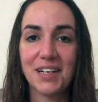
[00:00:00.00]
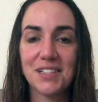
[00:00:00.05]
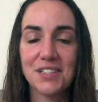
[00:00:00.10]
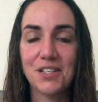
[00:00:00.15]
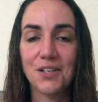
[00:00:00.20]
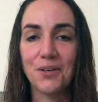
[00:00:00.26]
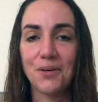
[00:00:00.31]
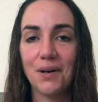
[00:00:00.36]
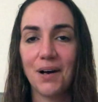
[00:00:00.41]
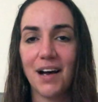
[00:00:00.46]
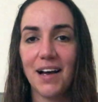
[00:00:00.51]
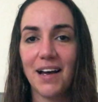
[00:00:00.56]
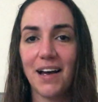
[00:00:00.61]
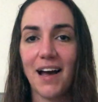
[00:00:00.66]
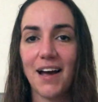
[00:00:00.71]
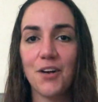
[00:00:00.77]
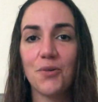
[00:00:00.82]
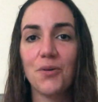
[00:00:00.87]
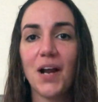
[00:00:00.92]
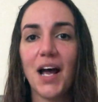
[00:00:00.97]
So
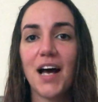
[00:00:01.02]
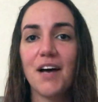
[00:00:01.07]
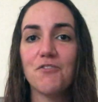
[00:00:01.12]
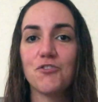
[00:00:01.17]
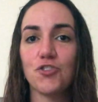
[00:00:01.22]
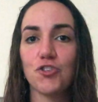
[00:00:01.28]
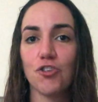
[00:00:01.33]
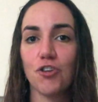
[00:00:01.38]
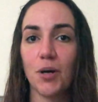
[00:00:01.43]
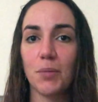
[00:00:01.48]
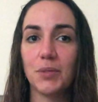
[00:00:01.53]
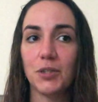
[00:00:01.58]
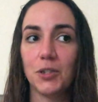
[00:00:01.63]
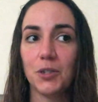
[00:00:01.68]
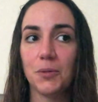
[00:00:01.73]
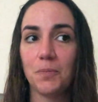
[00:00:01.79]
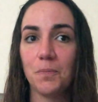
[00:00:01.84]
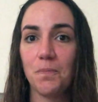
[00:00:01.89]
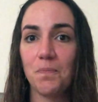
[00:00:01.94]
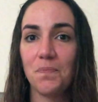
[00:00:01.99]
I don't have
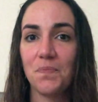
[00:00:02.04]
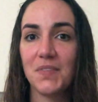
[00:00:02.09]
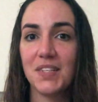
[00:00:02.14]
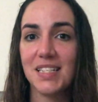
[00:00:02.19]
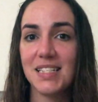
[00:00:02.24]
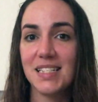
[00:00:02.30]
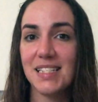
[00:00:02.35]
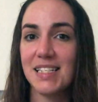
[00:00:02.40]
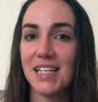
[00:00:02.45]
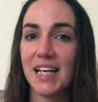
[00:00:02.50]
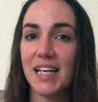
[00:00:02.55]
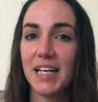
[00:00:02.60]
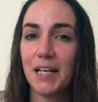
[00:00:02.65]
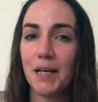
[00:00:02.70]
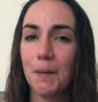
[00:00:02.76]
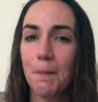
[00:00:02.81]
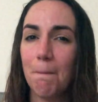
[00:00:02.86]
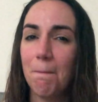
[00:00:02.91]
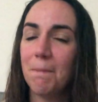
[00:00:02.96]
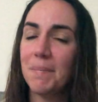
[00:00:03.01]
trouble
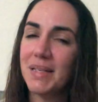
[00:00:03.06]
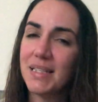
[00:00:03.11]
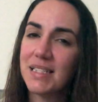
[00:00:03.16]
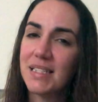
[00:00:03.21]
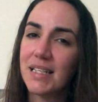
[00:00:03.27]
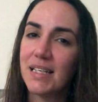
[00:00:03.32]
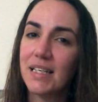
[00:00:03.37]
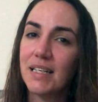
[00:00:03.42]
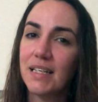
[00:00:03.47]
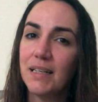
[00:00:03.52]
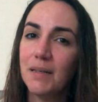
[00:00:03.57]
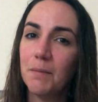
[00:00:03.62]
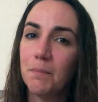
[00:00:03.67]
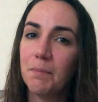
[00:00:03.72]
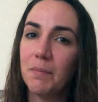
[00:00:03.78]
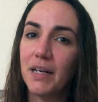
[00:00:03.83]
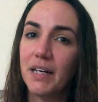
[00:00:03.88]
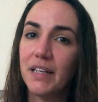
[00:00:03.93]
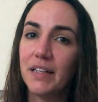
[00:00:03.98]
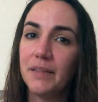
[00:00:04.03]
staying busy,
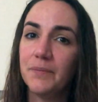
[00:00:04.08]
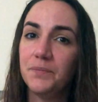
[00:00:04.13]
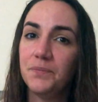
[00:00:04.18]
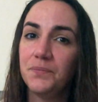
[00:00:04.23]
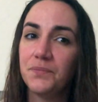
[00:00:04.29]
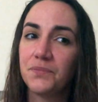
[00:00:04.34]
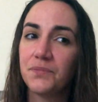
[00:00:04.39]
but